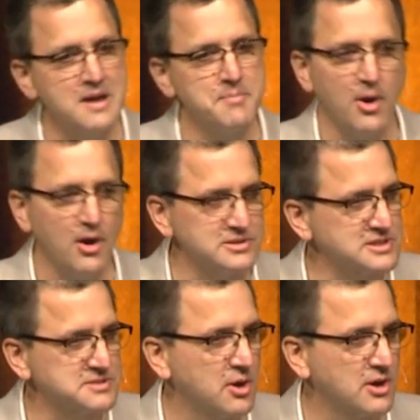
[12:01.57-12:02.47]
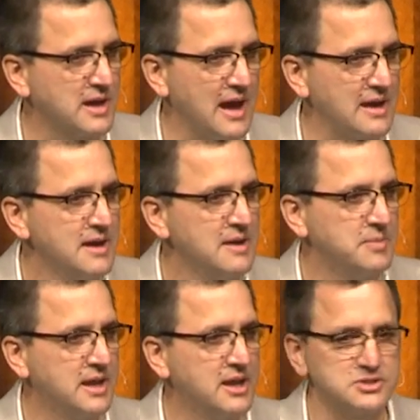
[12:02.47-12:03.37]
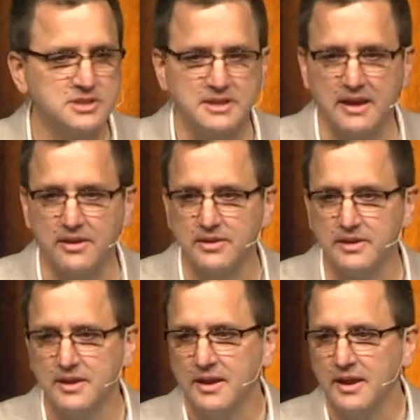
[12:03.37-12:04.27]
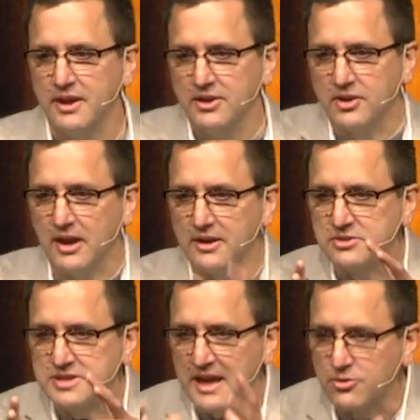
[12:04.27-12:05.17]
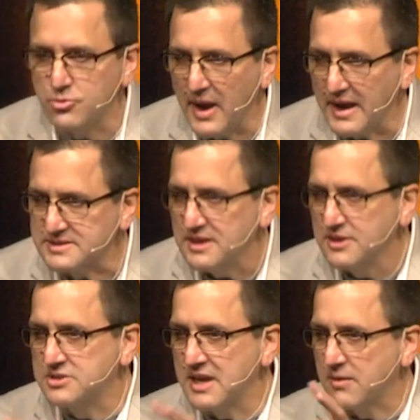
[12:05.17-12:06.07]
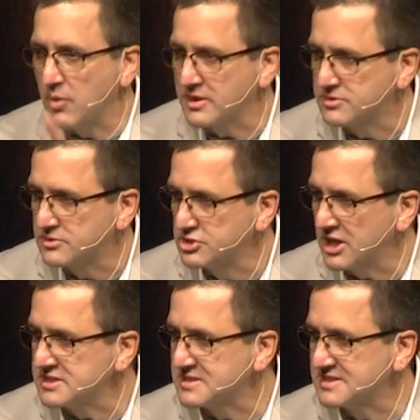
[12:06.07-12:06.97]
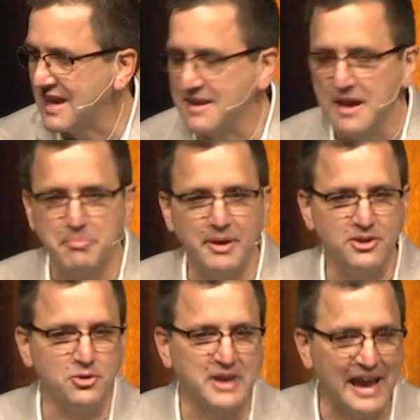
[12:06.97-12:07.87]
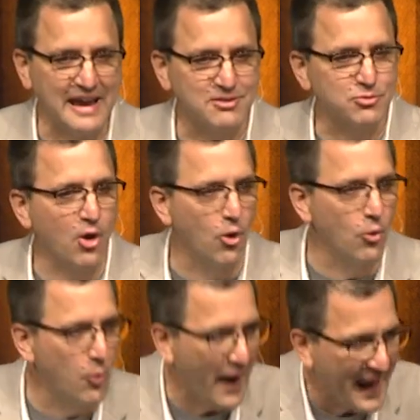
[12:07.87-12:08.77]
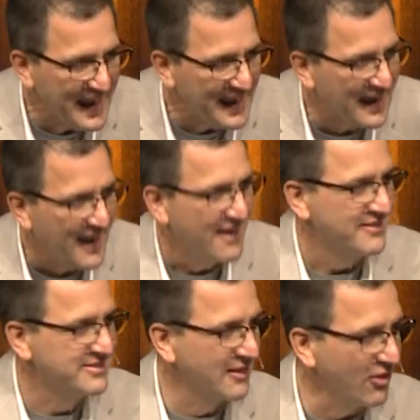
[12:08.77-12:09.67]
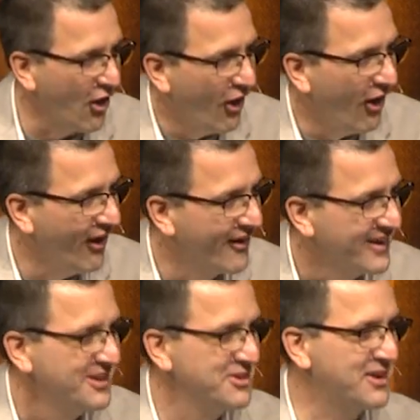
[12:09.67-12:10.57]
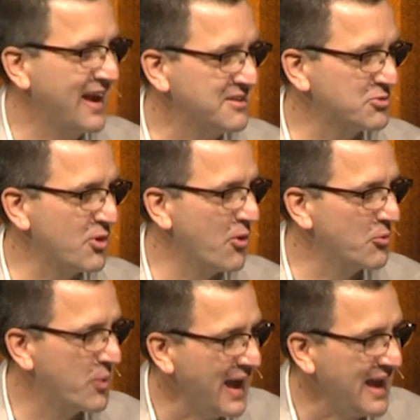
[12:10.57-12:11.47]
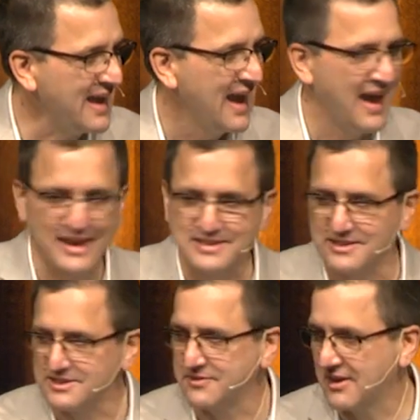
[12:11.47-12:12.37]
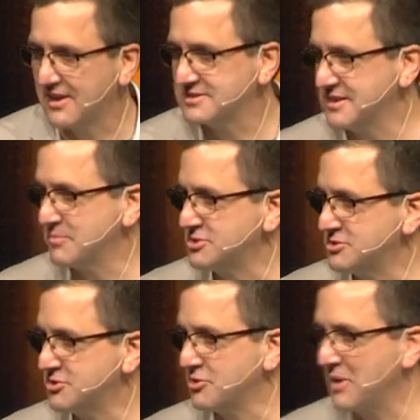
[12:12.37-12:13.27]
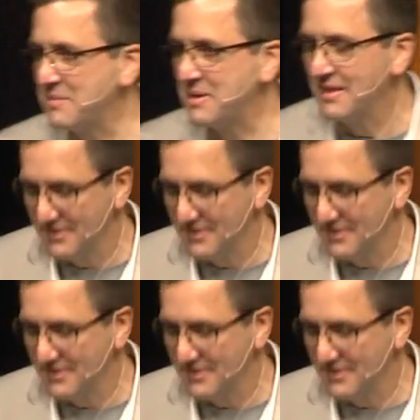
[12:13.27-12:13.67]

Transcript: Paul's a smart guy. But here's the deal. You take grace, you take what Jesus said, but you can't throw away the law. You can't throw away Exodus, Leviticus, Numbers, and Deuteronomy.